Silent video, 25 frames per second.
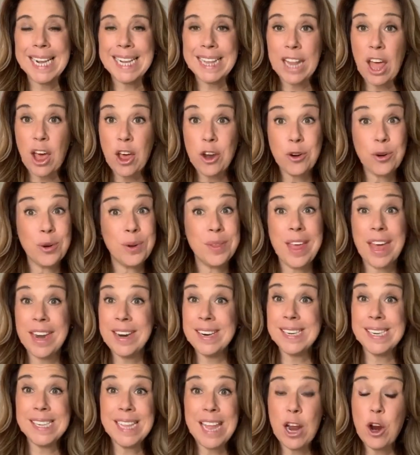clutter that
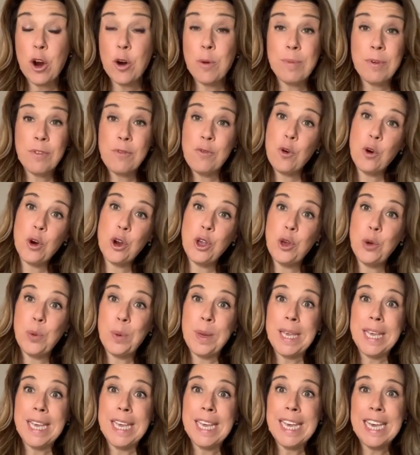is there before
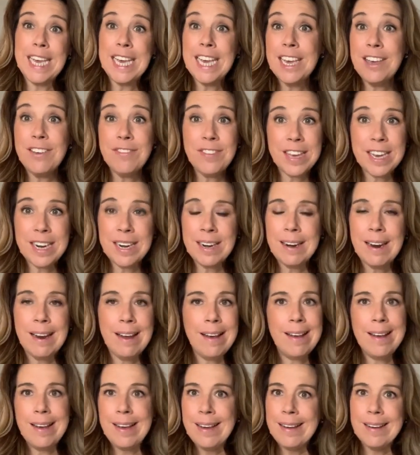you even
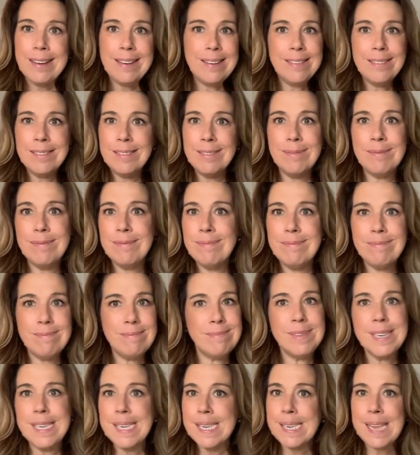
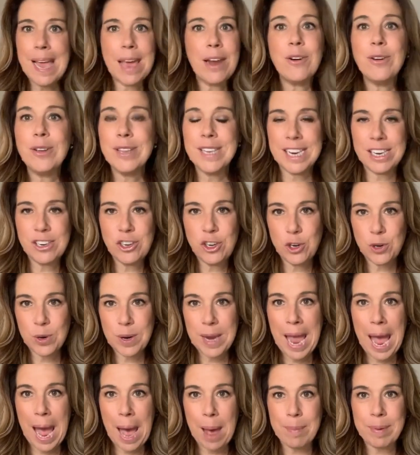settled into your
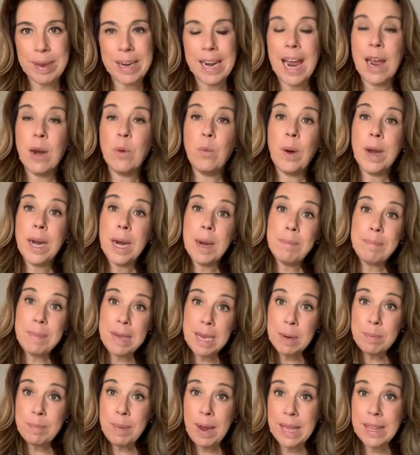cabin. And what I
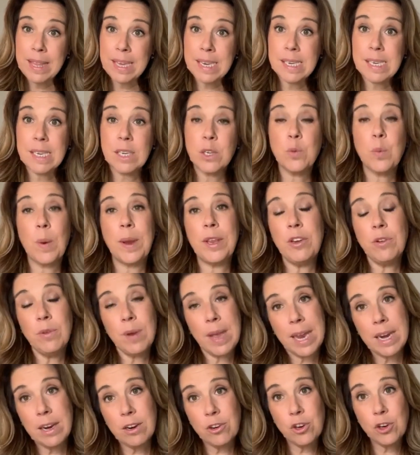mean by this is when you
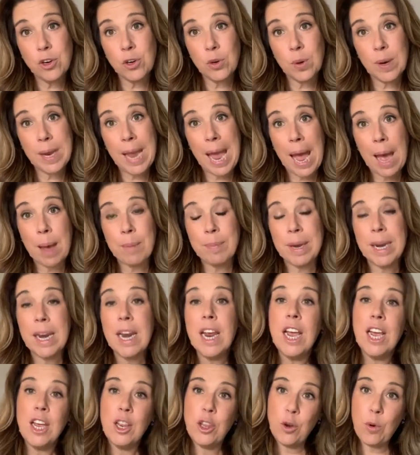get into your cabin,
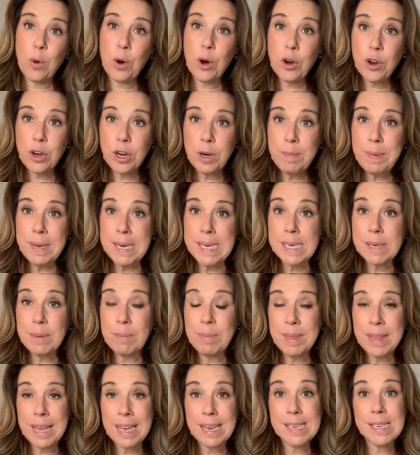there are going to be
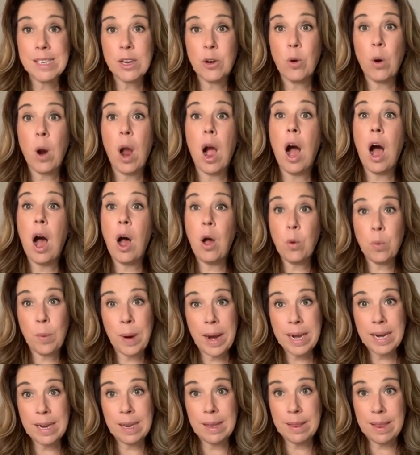some things that are
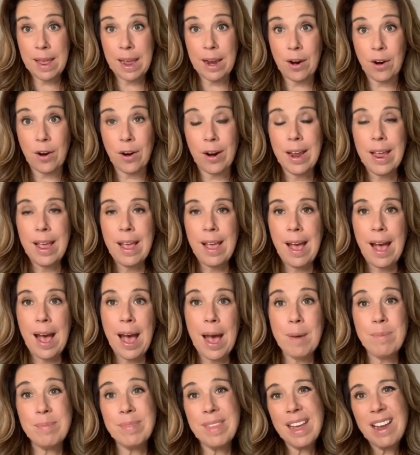already there
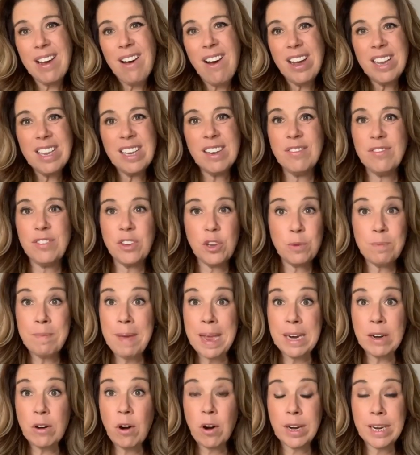that kind of you
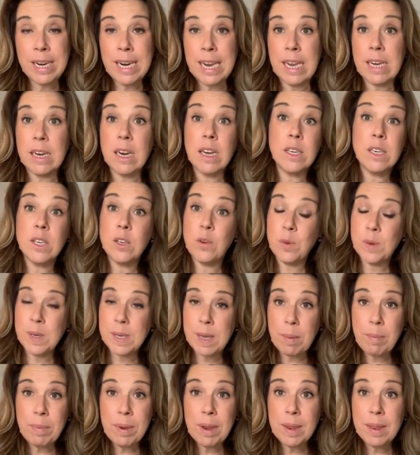may not need. So
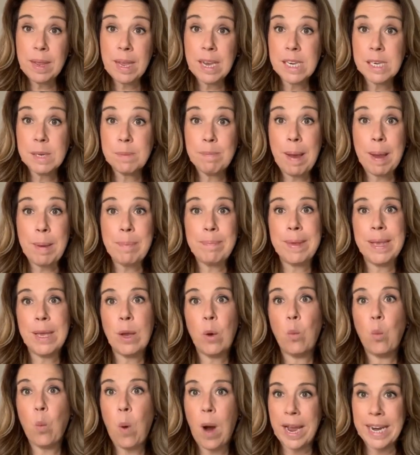some of the things might be
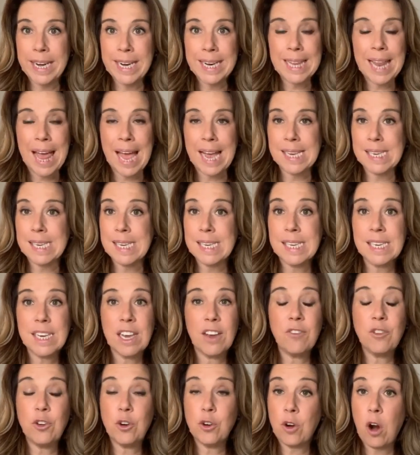wine glasses.
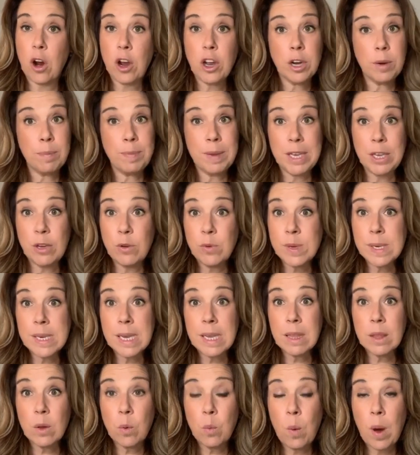If you're not going to be
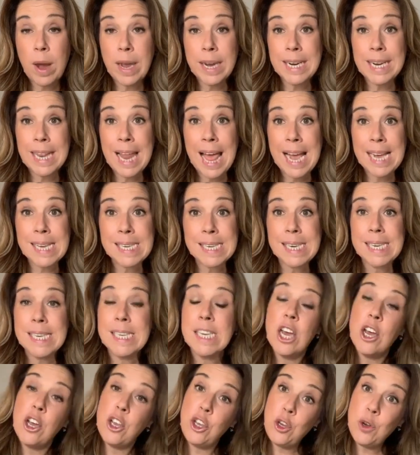using the wine glasses,
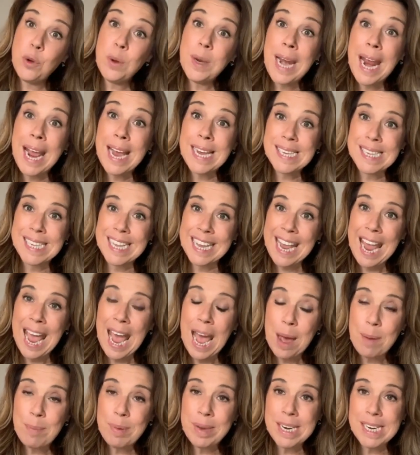you can ask the
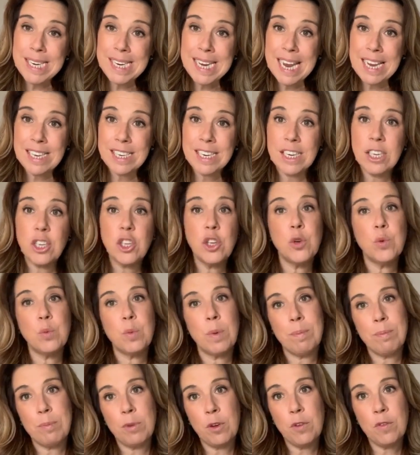cabin attendant to
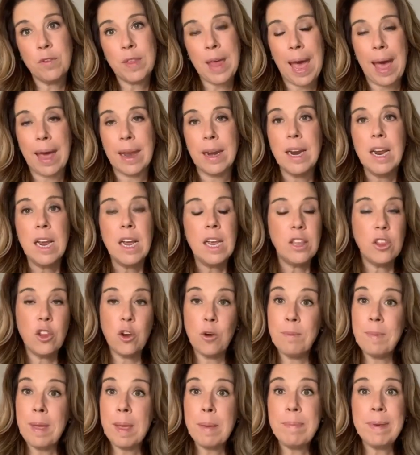remove that.
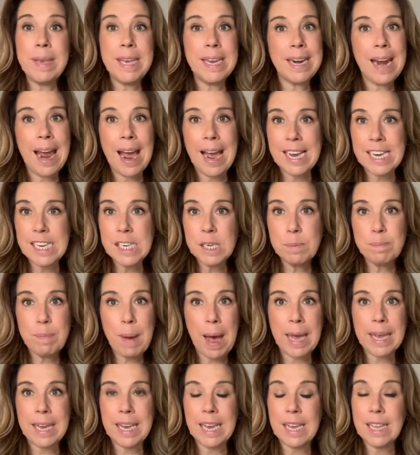There may be an ice
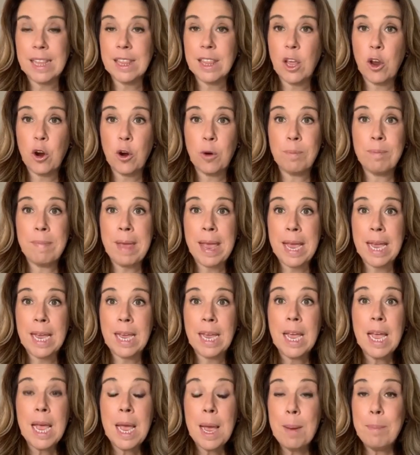bucket. There
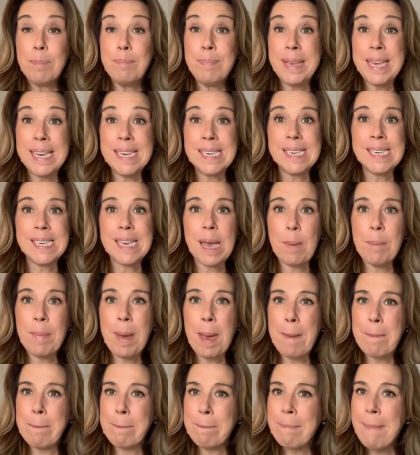may be some
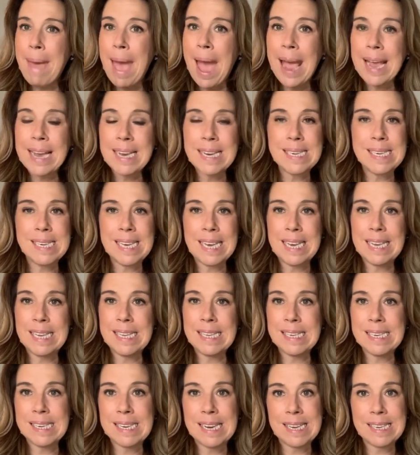
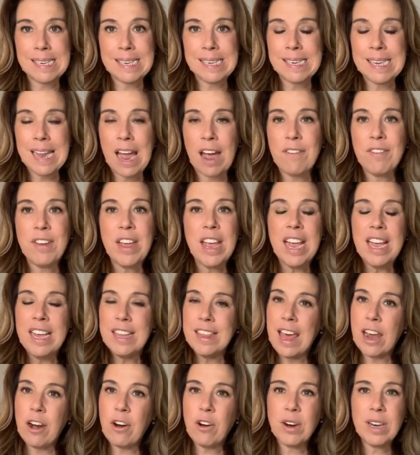magazines and stuff
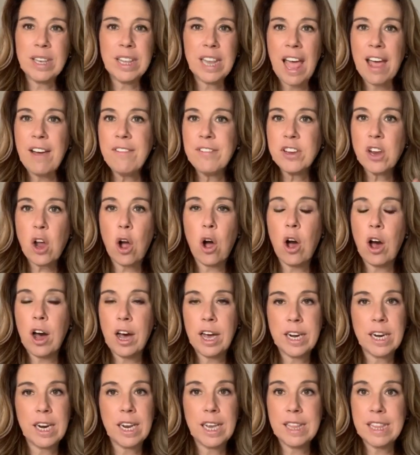that are left
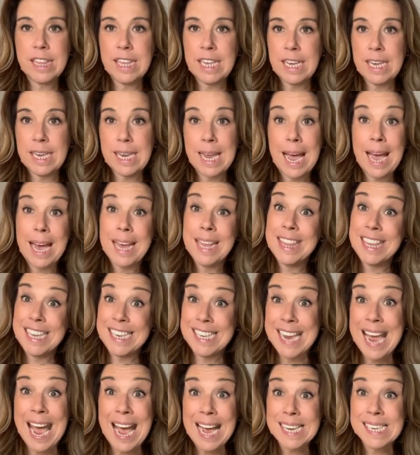on the
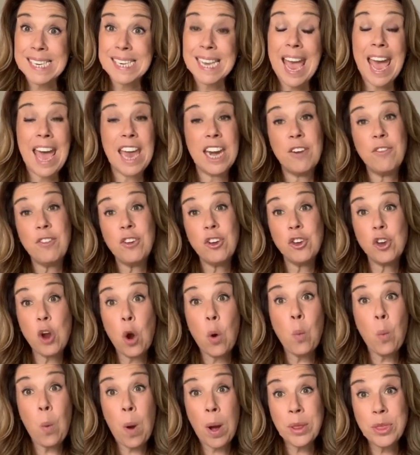desk. And if you
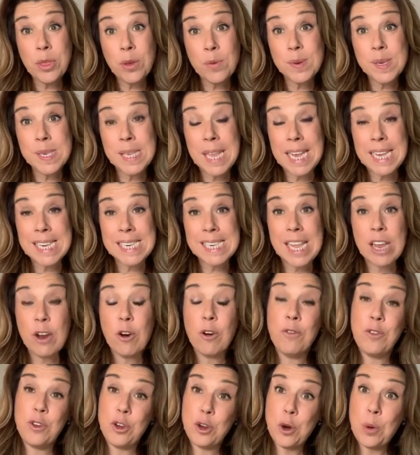don't want those things there,
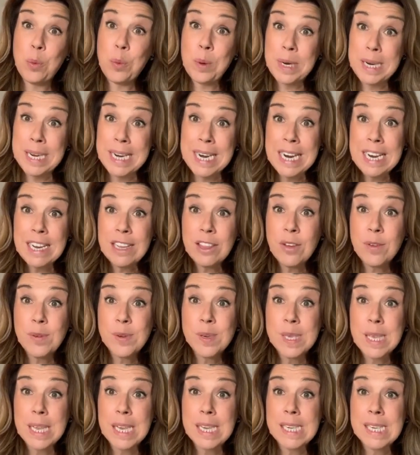if you don't need those
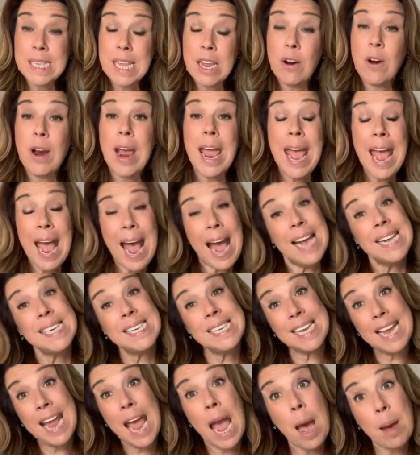things there, ask
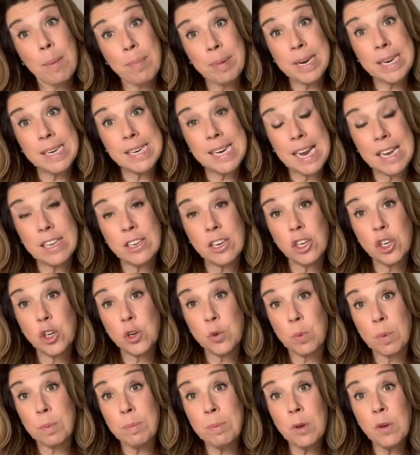the cabin attendant to
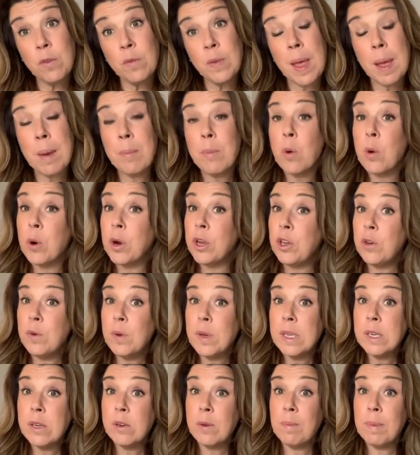remove them, or you
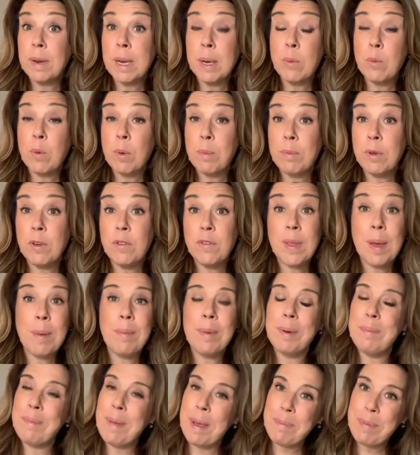can simply remove them
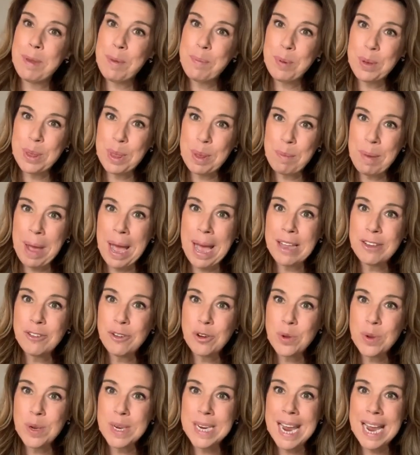and maybe put them
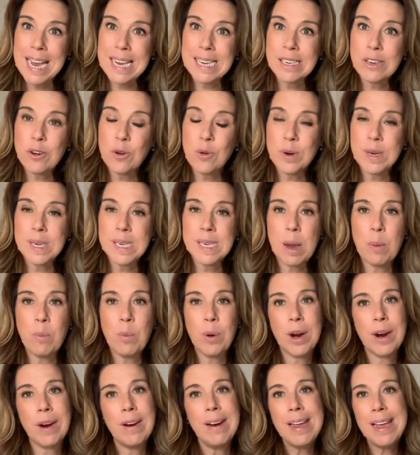under the desk or
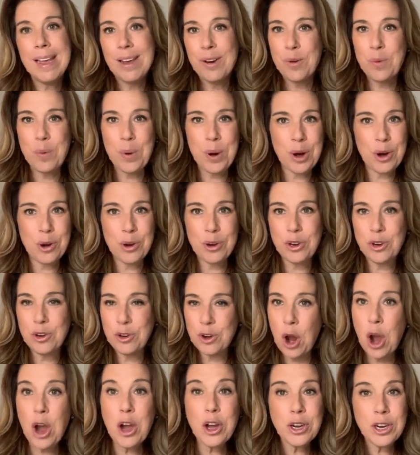somewhere where you're
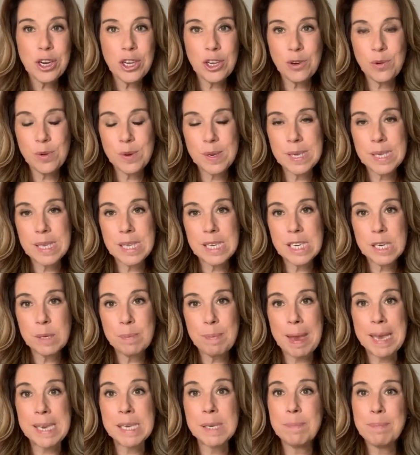not going to use the
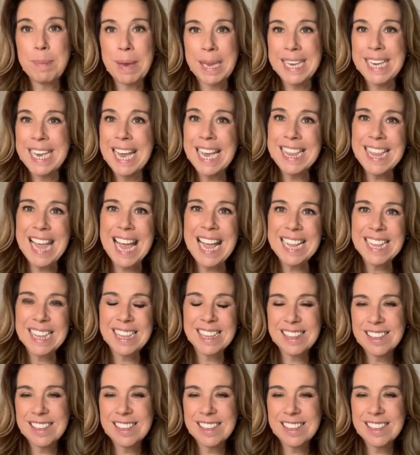space, but get that